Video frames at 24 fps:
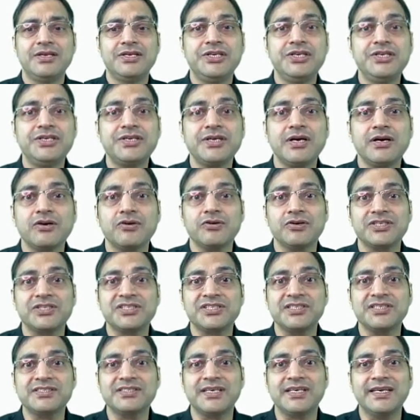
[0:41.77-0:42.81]
TITA
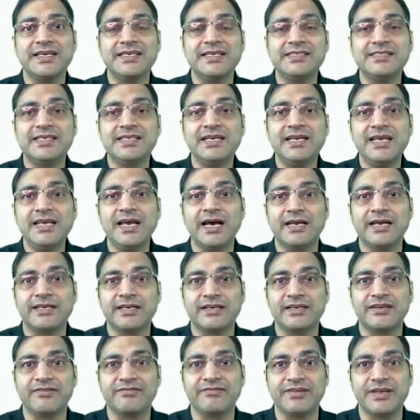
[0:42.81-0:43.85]
questions are easily
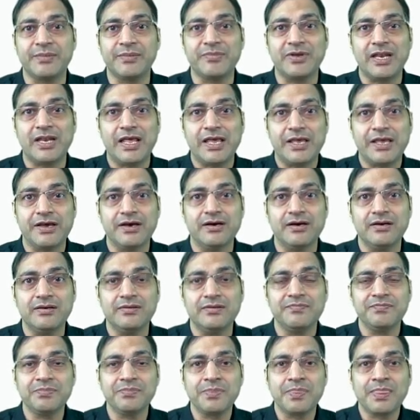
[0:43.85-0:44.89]
identifiable here,
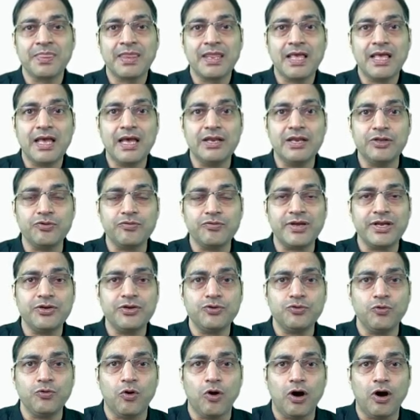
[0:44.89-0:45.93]
and you can
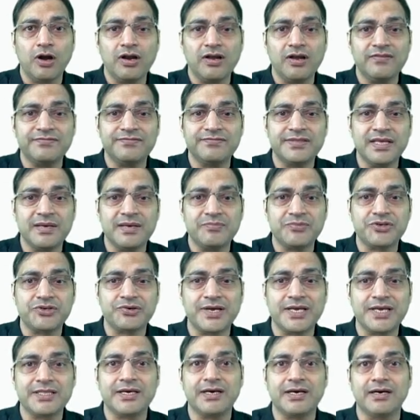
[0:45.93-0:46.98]
do all of them
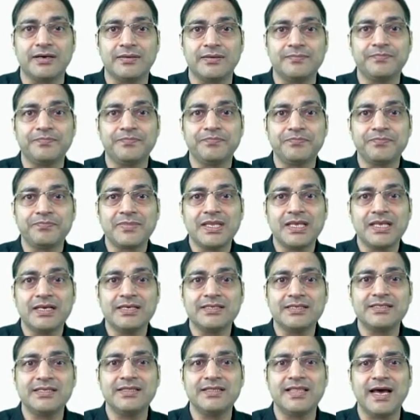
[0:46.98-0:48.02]
together.
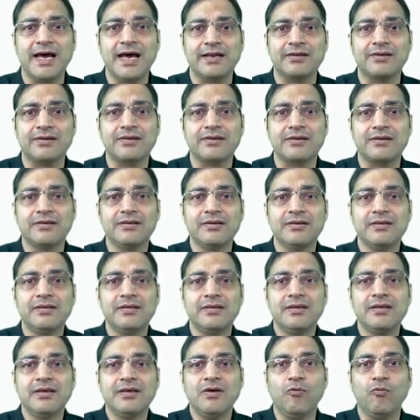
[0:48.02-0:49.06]
Isn't that?
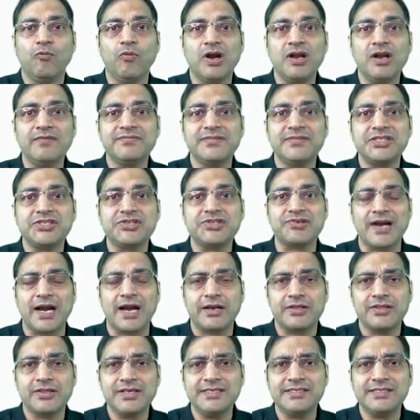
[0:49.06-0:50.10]
One of the
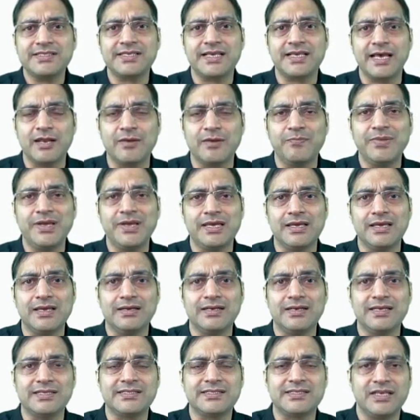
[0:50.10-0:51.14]
strategies can be,
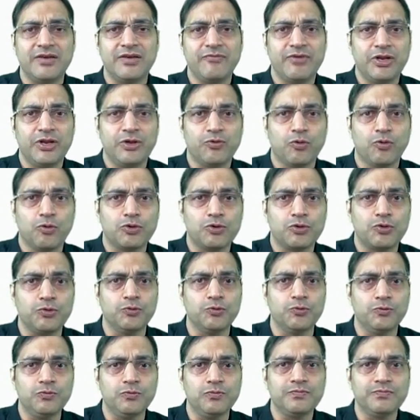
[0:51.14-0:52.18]
let's say when you go
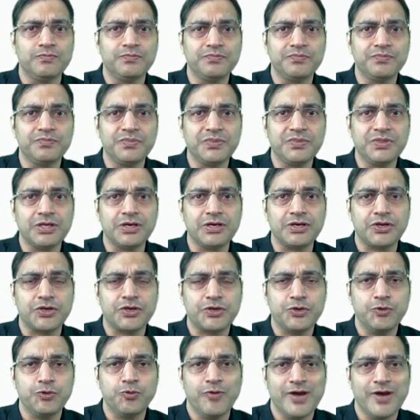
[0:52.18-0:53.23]
to the
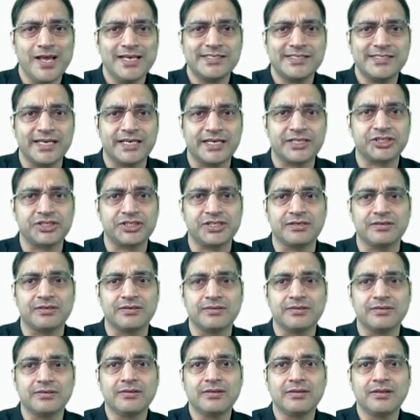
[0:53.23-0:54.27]
QA section,
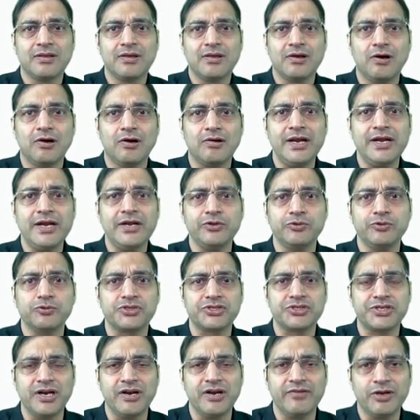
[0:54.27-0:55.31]
all right, you
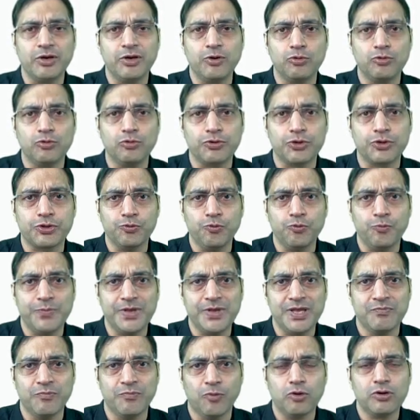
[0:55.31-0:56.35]
straight away go to
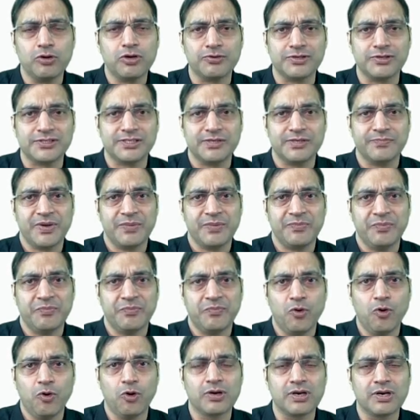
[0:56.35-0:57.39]
QP mode, question paper
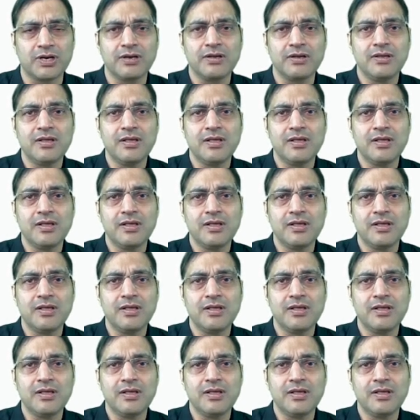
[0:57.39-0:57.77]
mode,